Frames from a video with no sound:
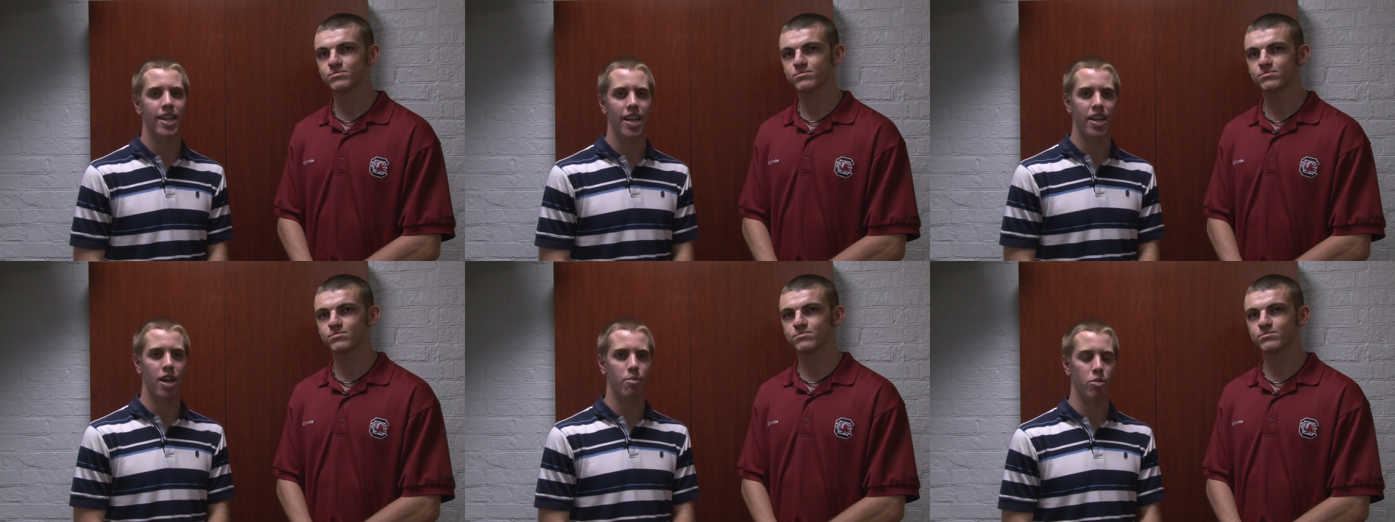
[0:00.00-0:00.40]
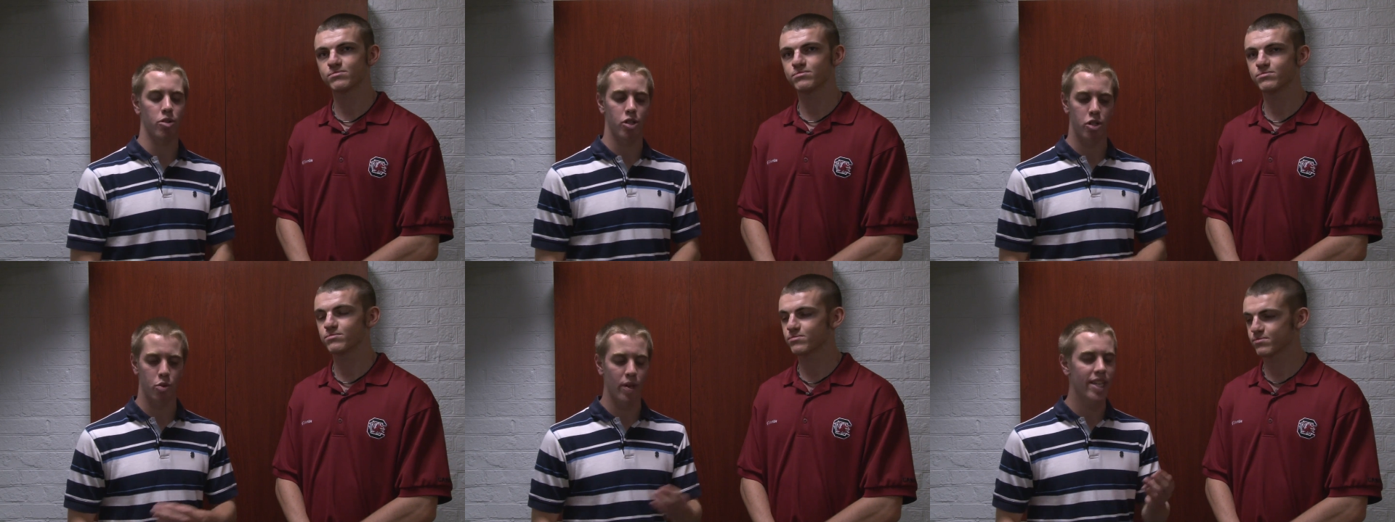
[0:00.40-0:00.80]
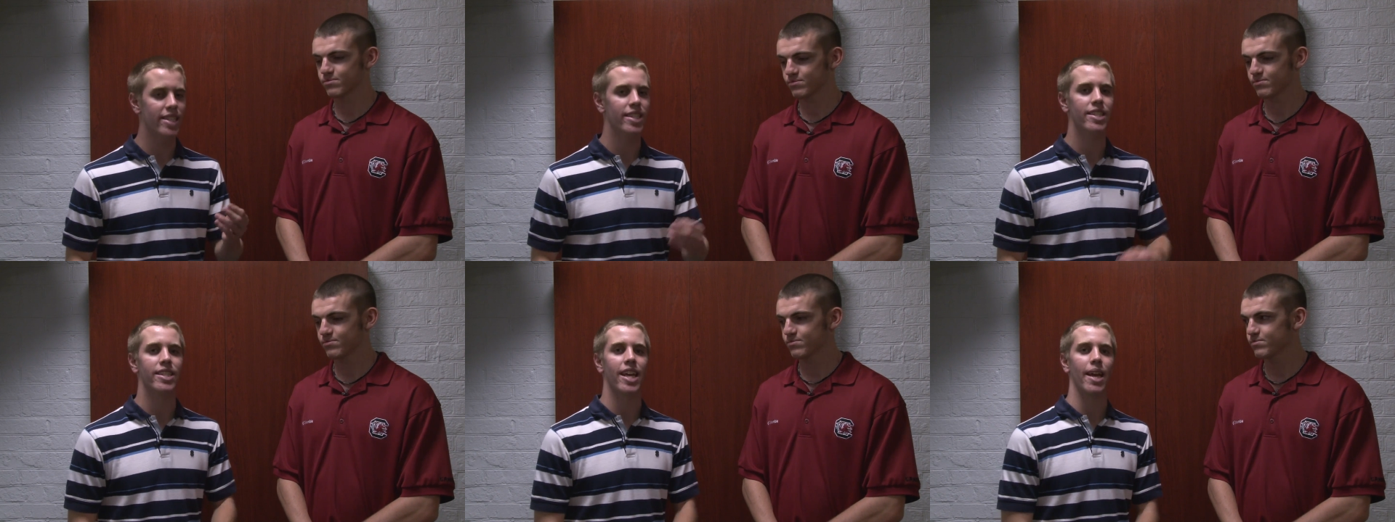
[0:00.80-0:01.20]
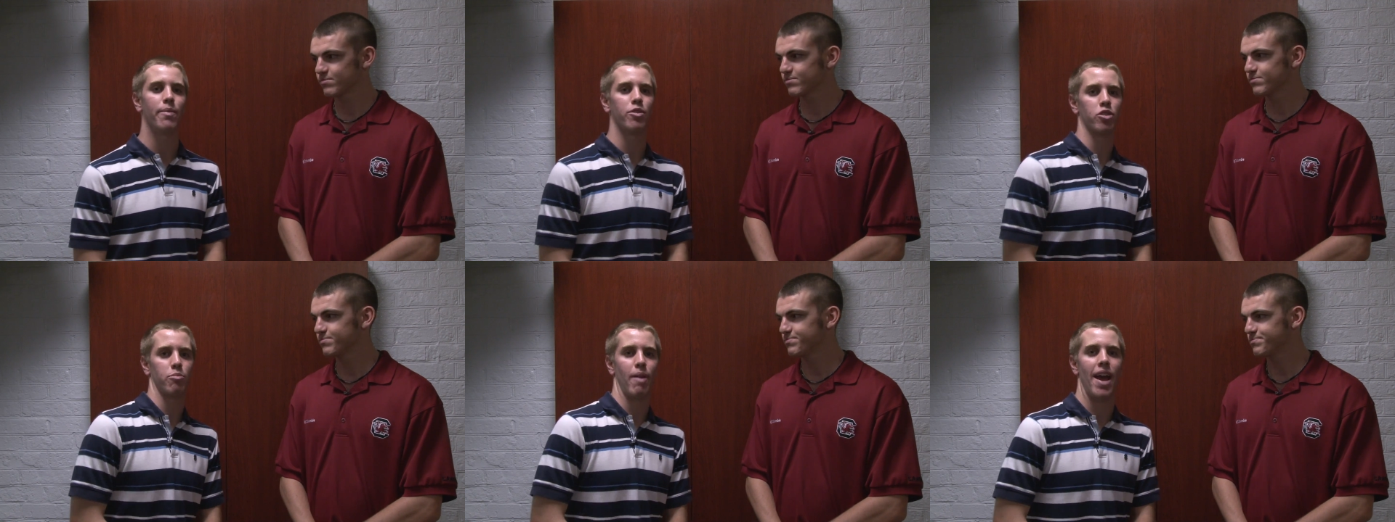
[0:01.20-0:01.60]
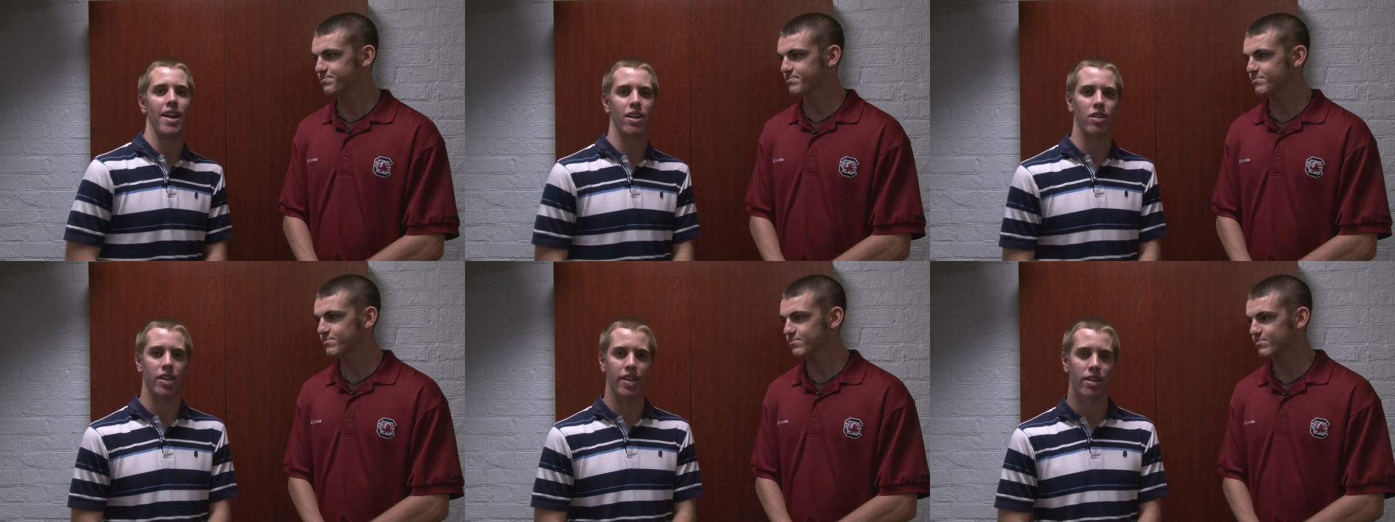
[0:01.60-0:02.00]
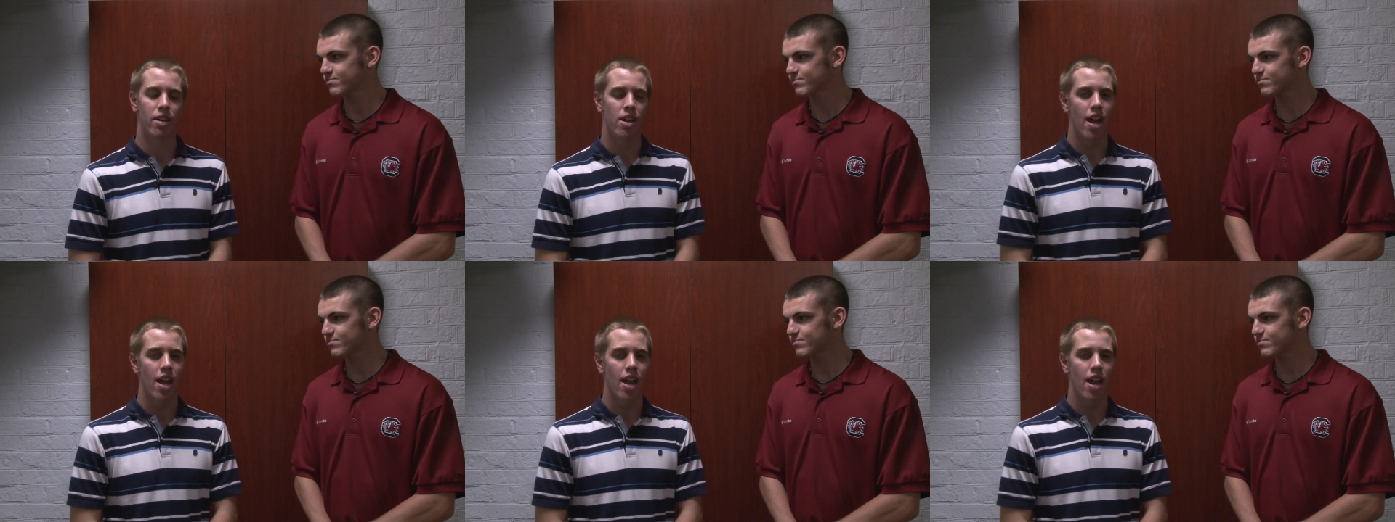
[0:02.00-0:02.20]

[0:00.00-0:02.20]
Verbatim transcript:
Speaker 1: in that number swings this game dramatically.